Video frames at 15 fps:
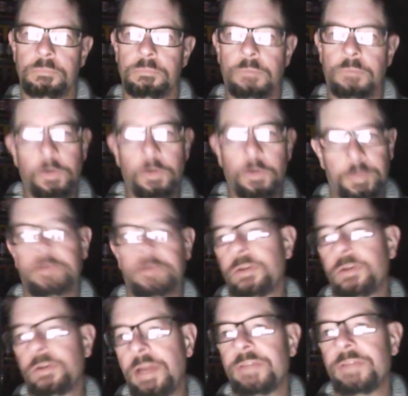Most
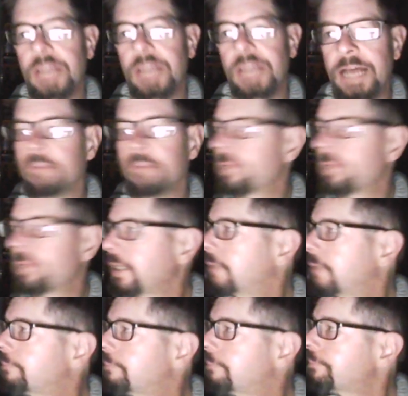people don't have a lot of
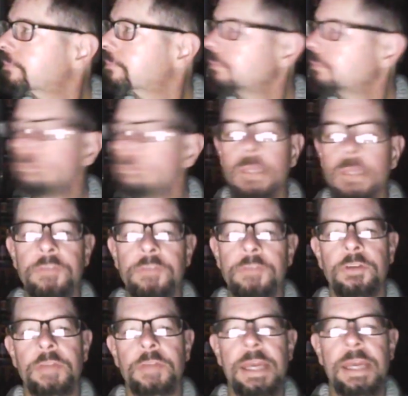money. And
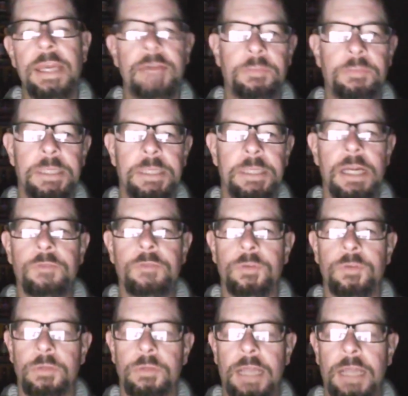so they have to be careful.